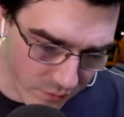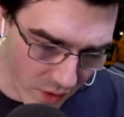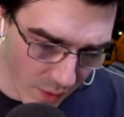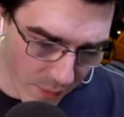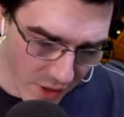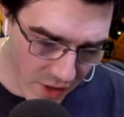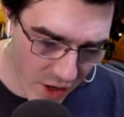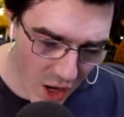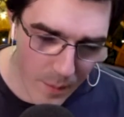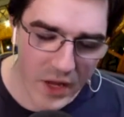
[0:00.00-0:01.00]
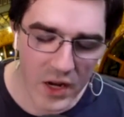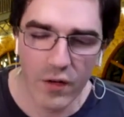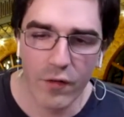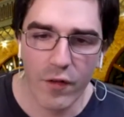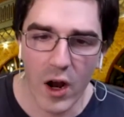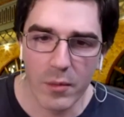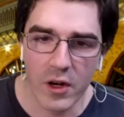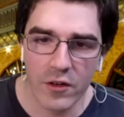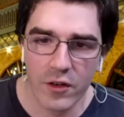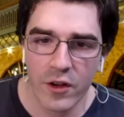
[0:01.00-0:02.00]
but not be in an
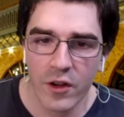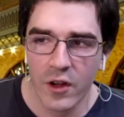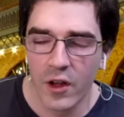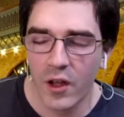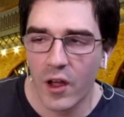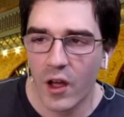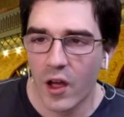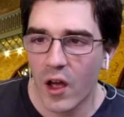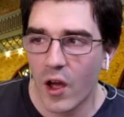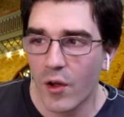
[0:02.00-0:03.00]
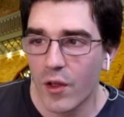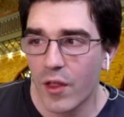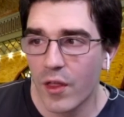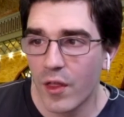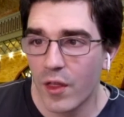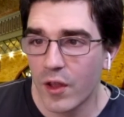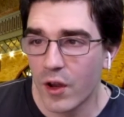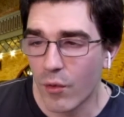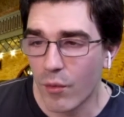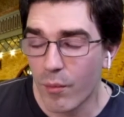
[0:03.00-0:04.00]
environment, uh, you know,
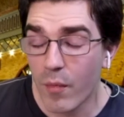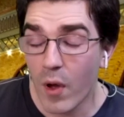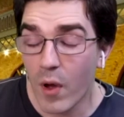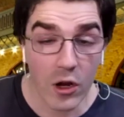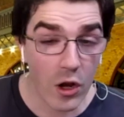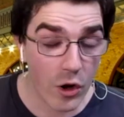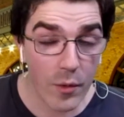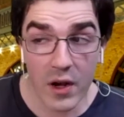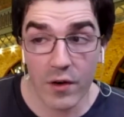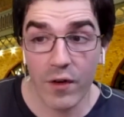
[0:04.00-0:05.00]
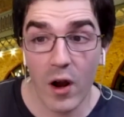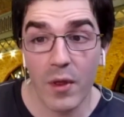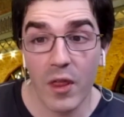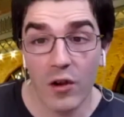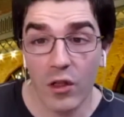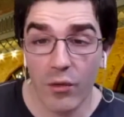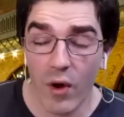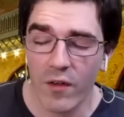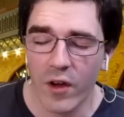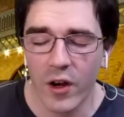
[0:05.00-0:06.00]
I mean, it could be an environment that you could thrive
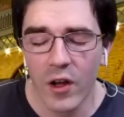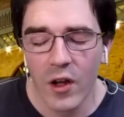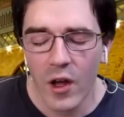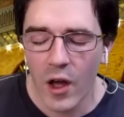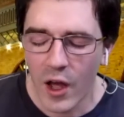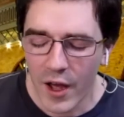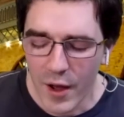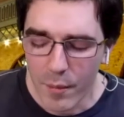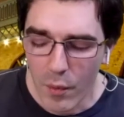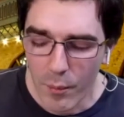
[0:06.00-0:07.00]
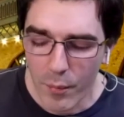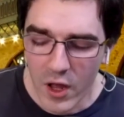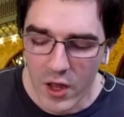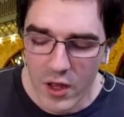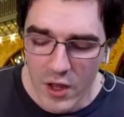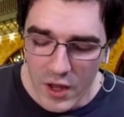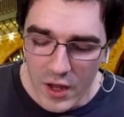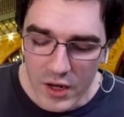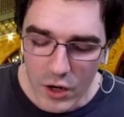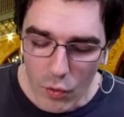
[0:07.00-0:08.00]
on, um, but
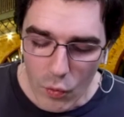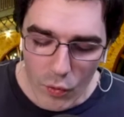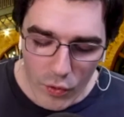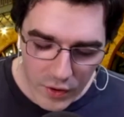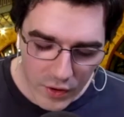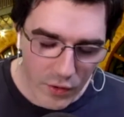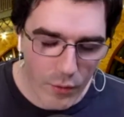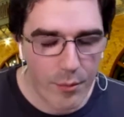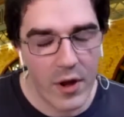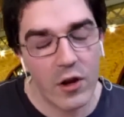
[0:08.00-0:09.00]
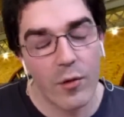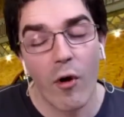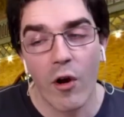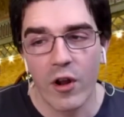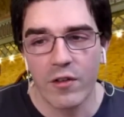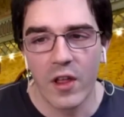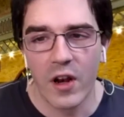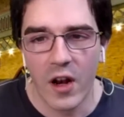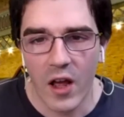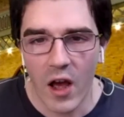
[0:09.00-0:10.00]
you know, pick your priorities then. And
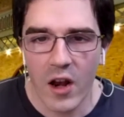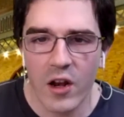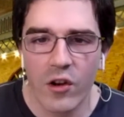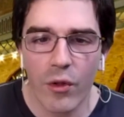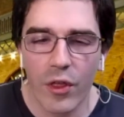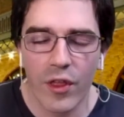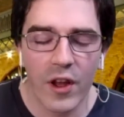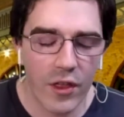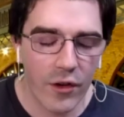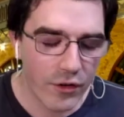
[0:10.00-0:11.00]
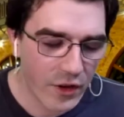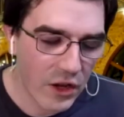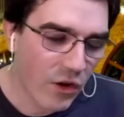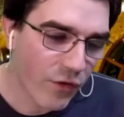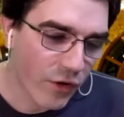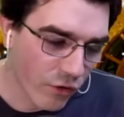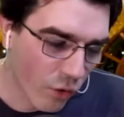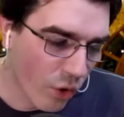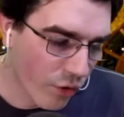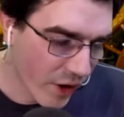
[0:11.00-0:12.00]
I and I don't think there is a universal
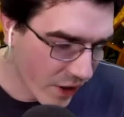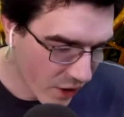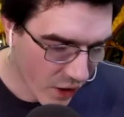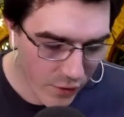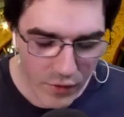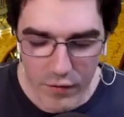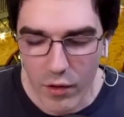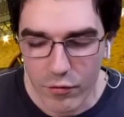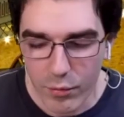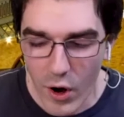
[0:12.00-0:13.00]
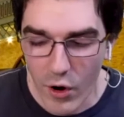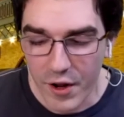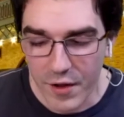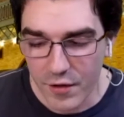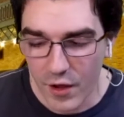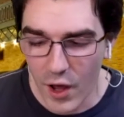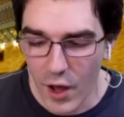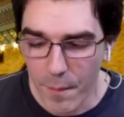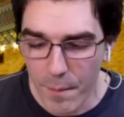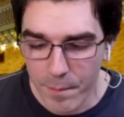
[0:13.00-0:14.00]
ordering of of those priorities.
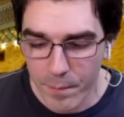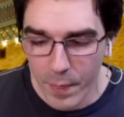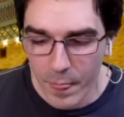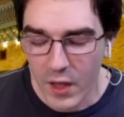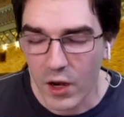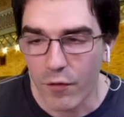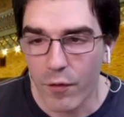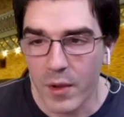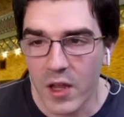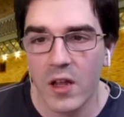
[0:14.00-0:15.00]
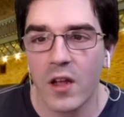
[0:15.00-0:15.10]
Um, you know, for me,